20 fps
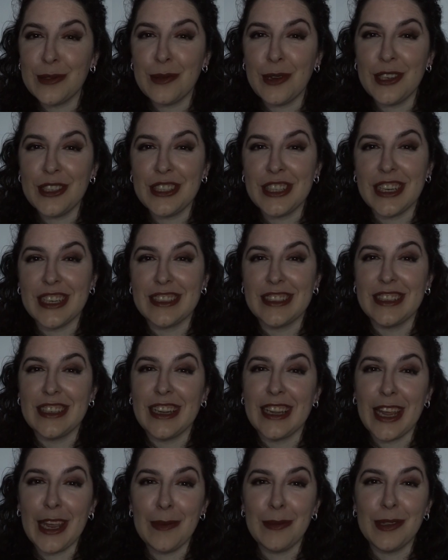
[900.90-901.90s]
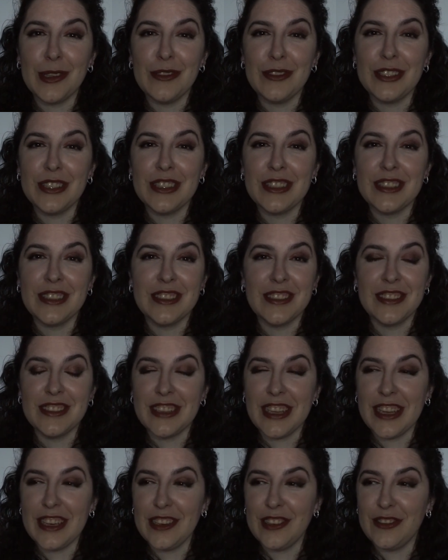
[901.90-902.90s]
project. I can't believe it's
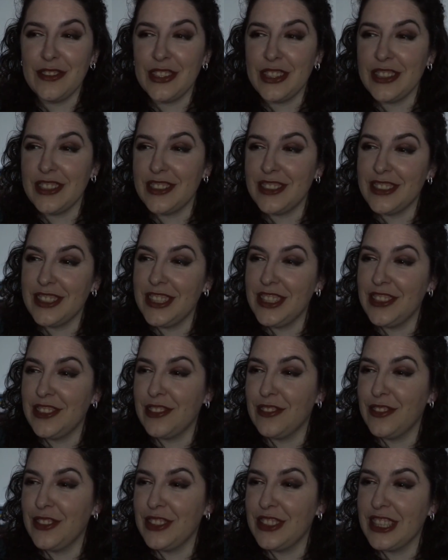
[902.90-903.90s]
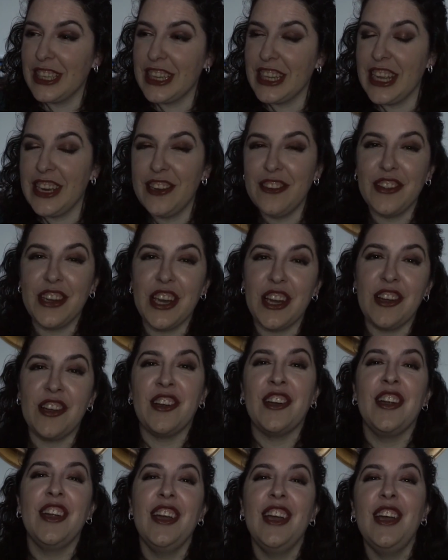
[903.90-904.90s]
the end of a year. It feels like the end of an
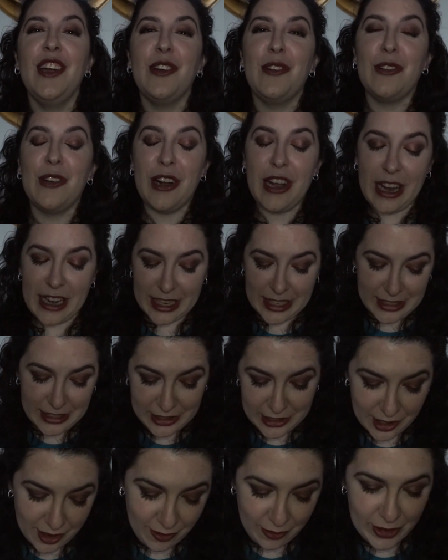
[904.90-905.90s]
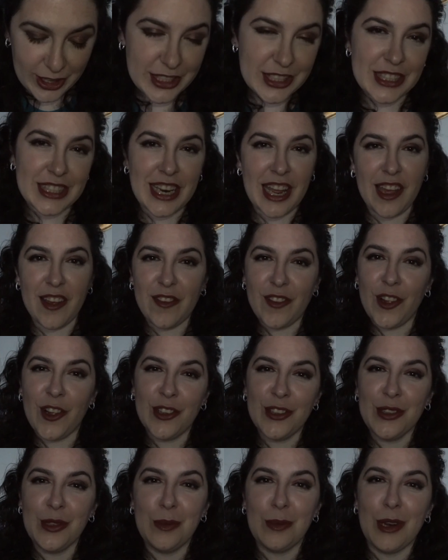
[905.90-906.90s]
era where I get to start fresh and have
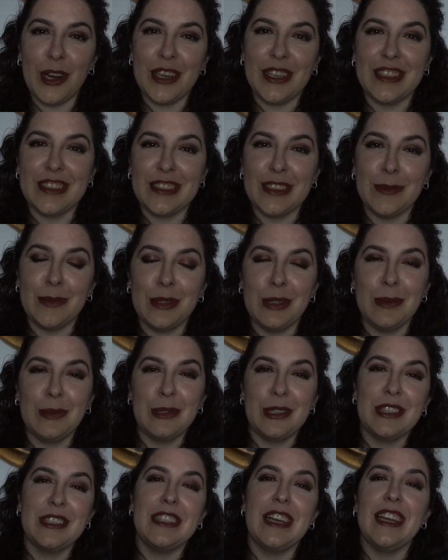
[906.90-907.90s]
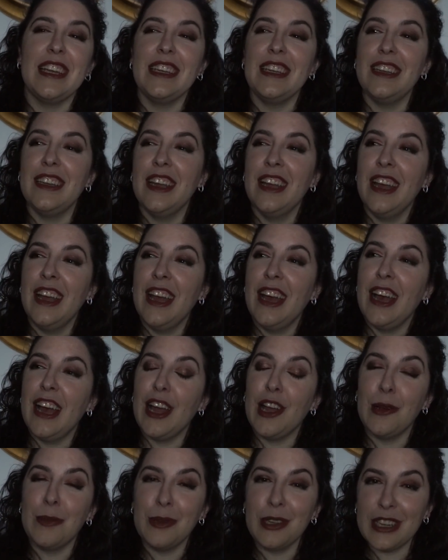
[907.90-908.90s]
all new products. I'm super excited.
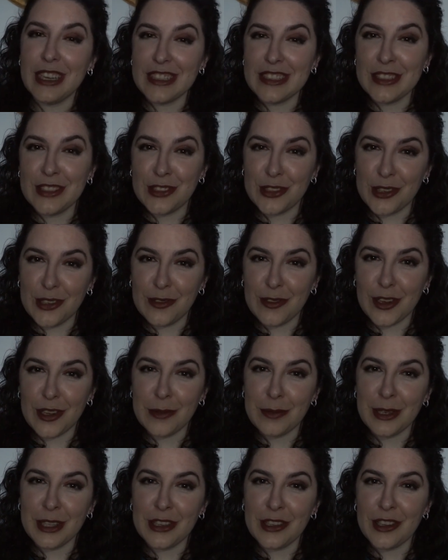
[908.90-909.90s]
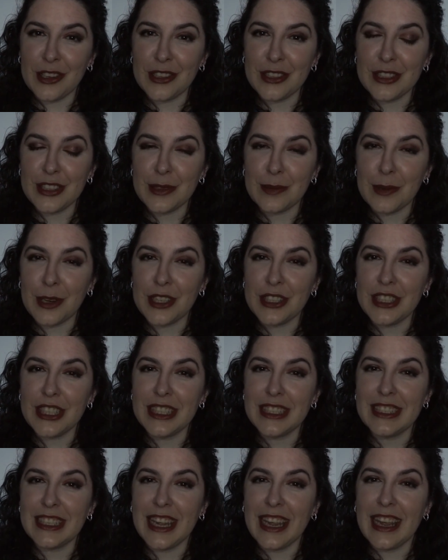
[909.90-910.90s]
I hope you guys enjoyed following me along on this
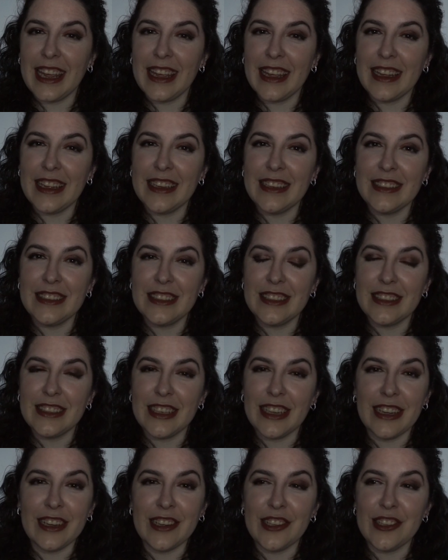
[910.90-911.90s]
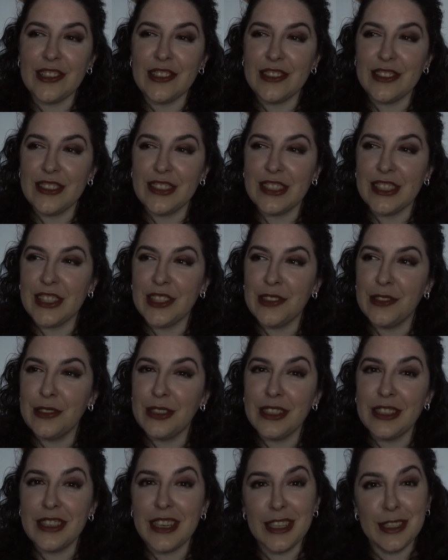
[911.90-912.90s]
project, and I'll see you
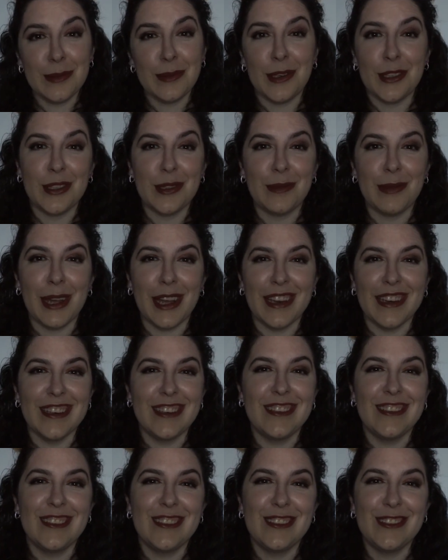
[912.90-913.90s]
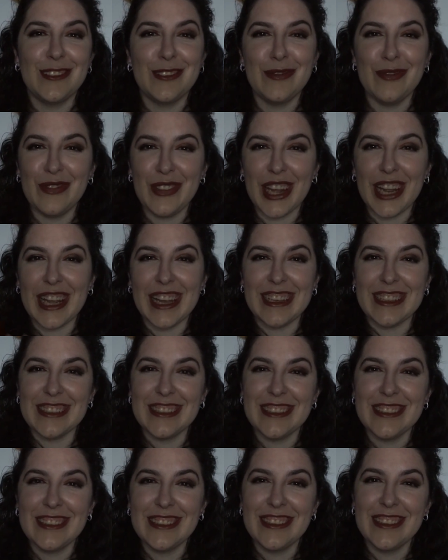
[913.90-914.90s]
in the next project pan. Bye
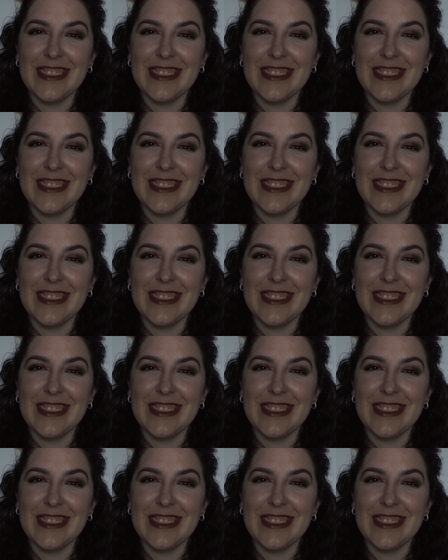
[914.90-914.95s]
guys.